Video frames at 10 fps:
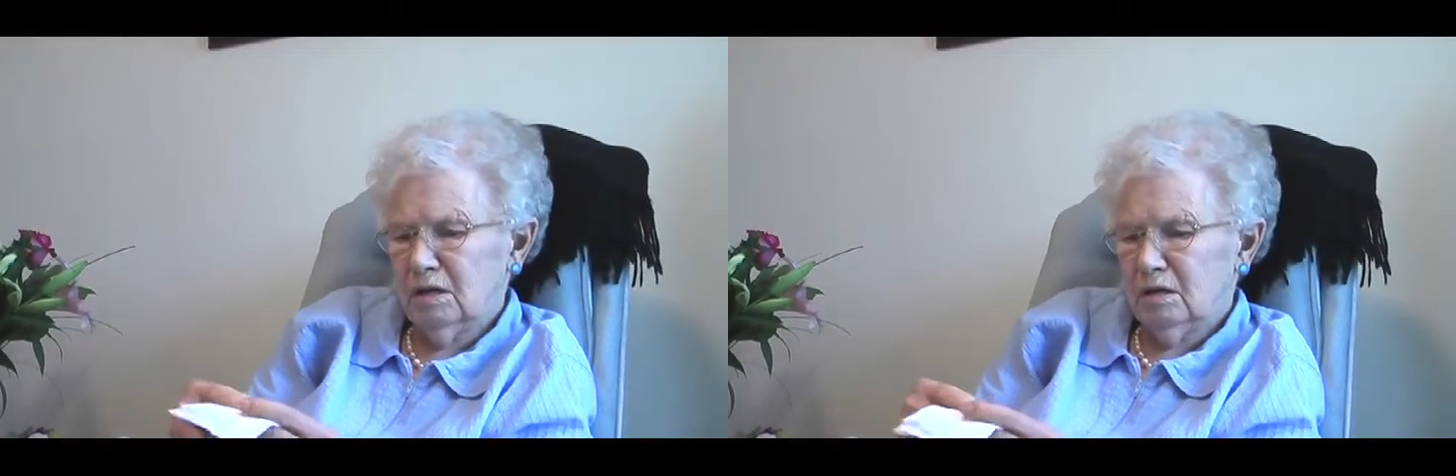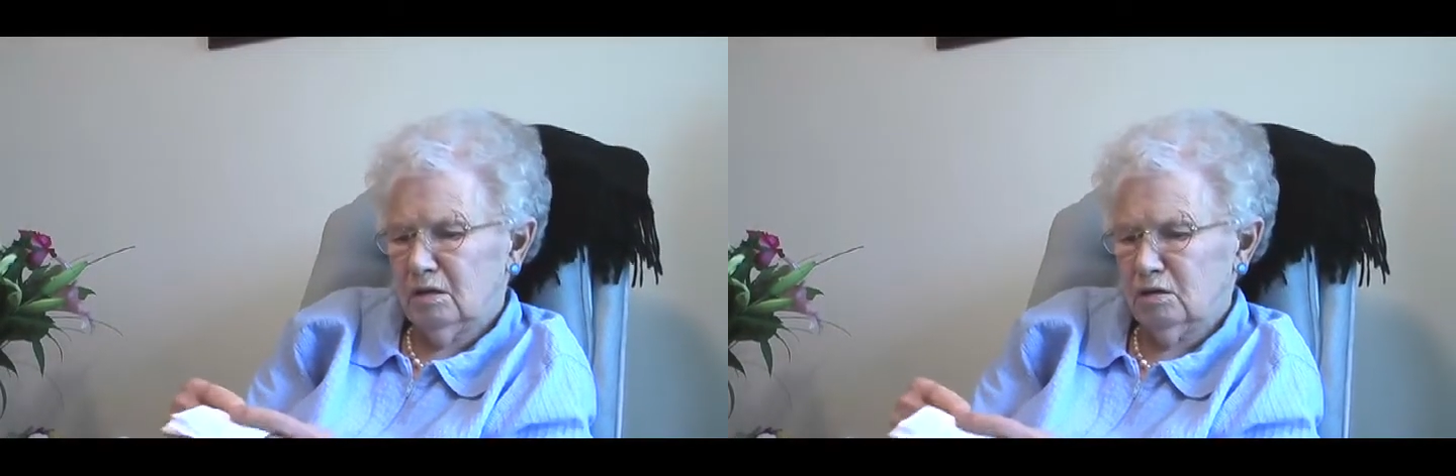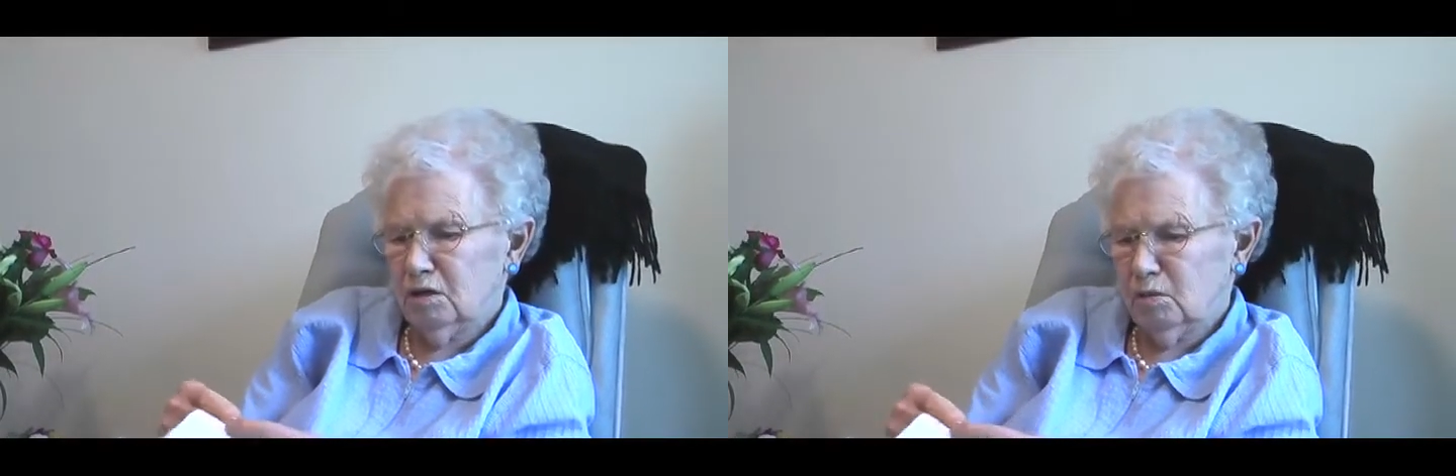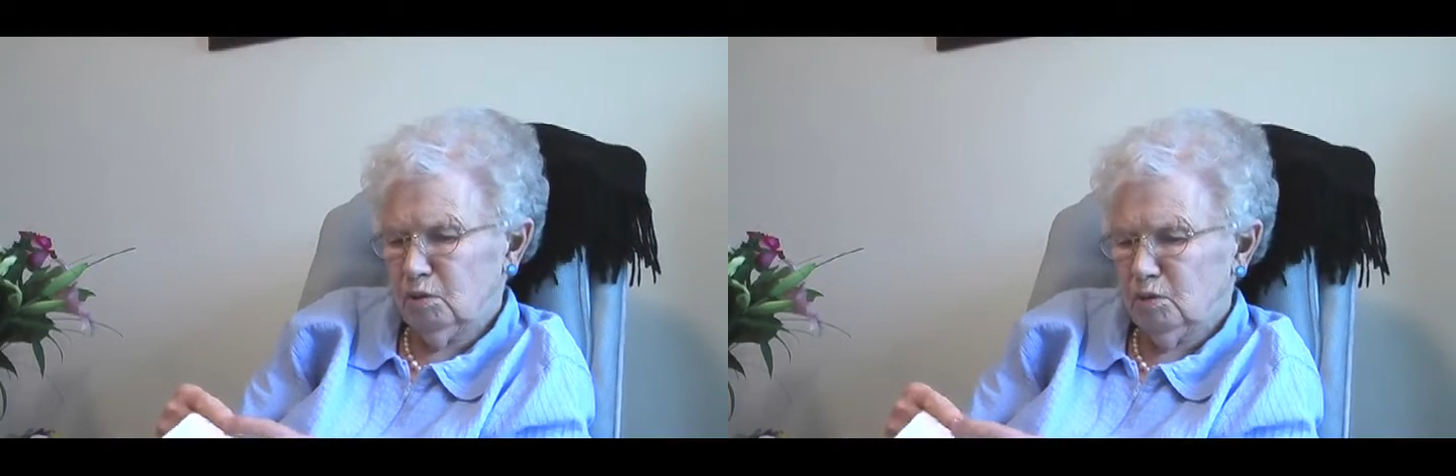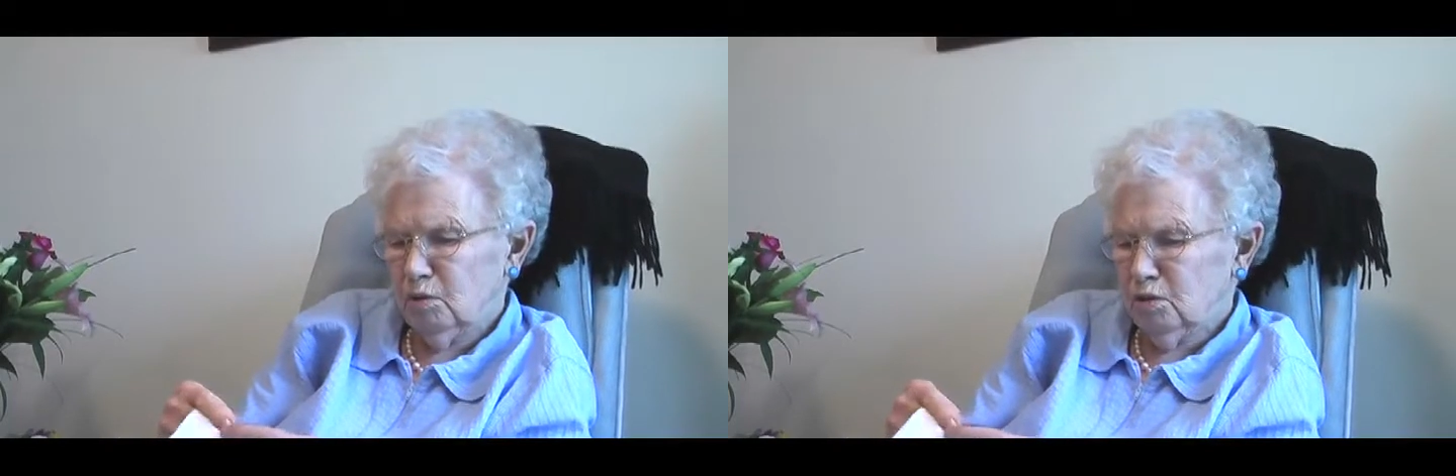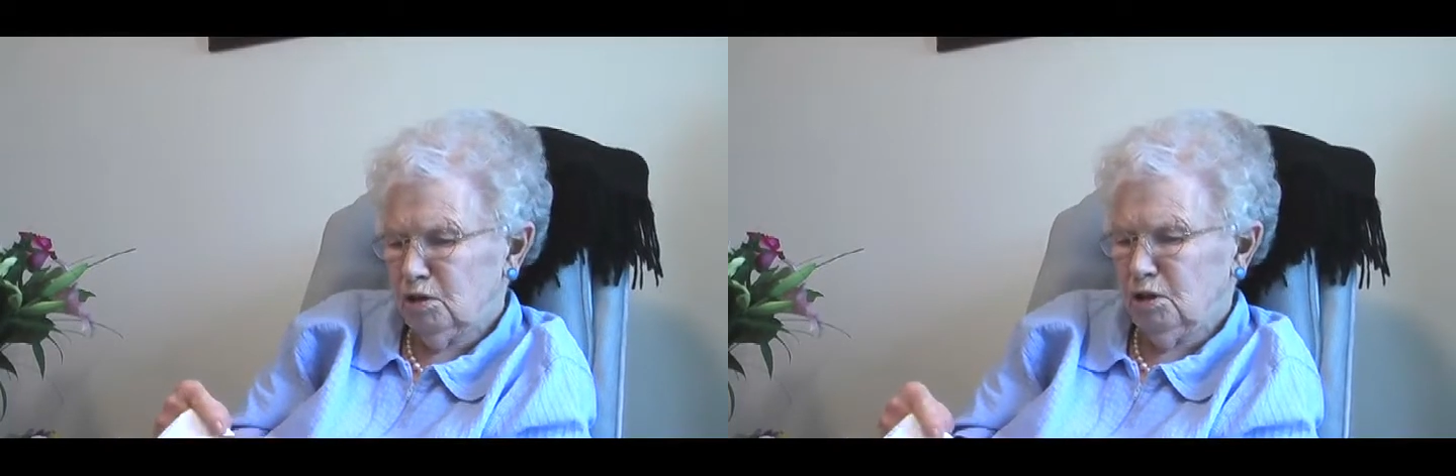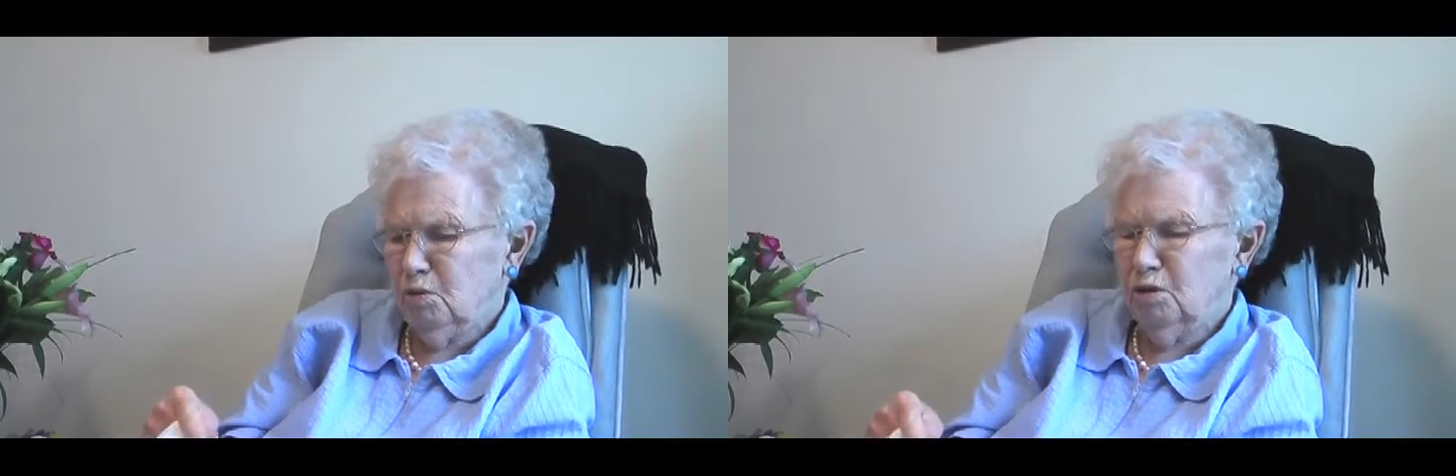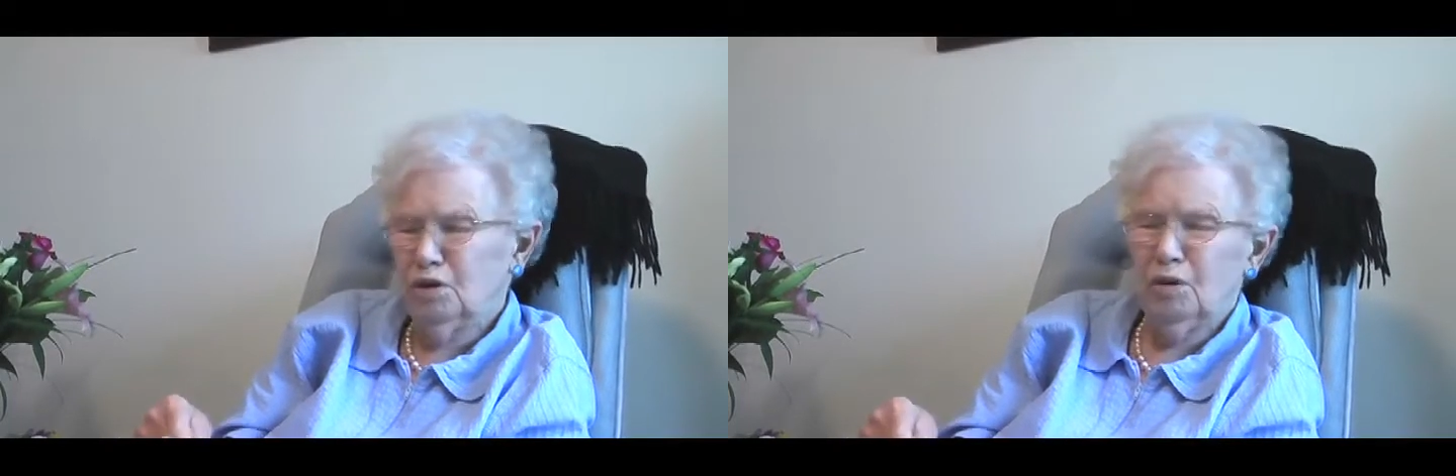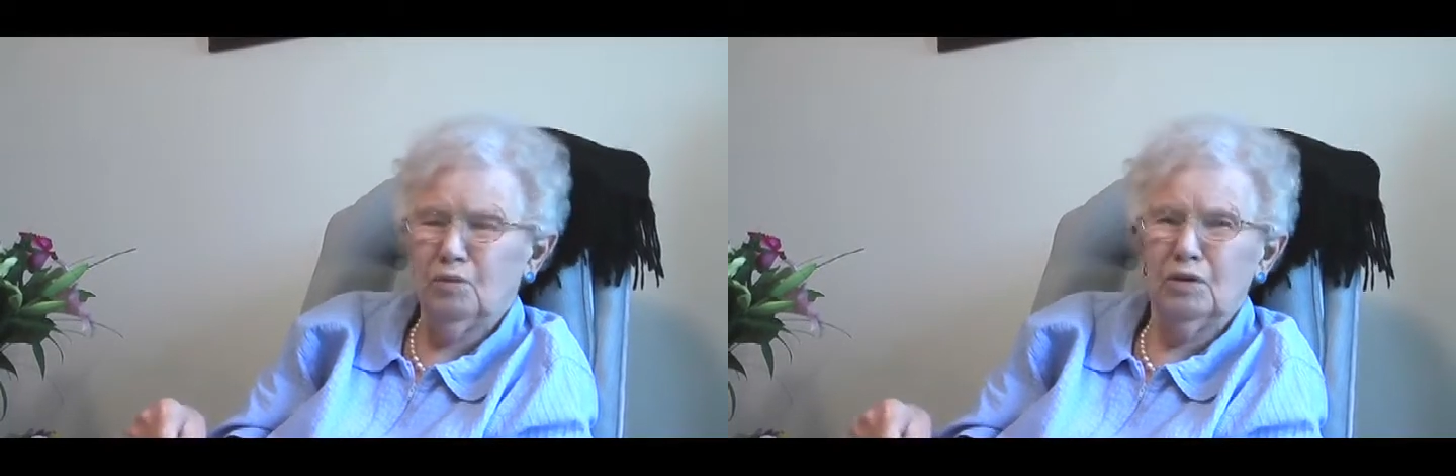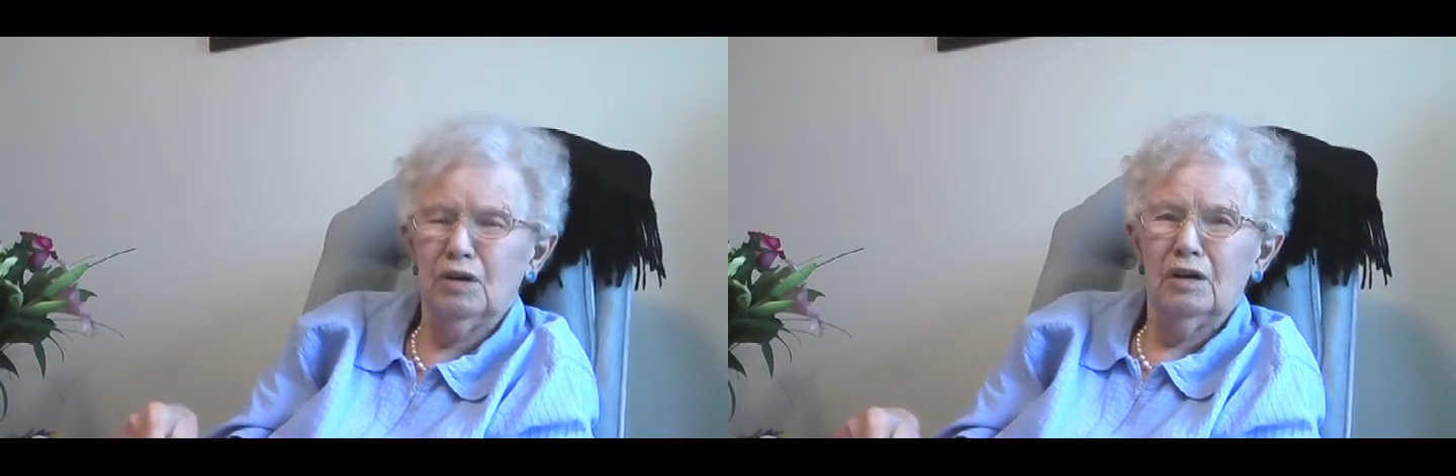because I remember she would come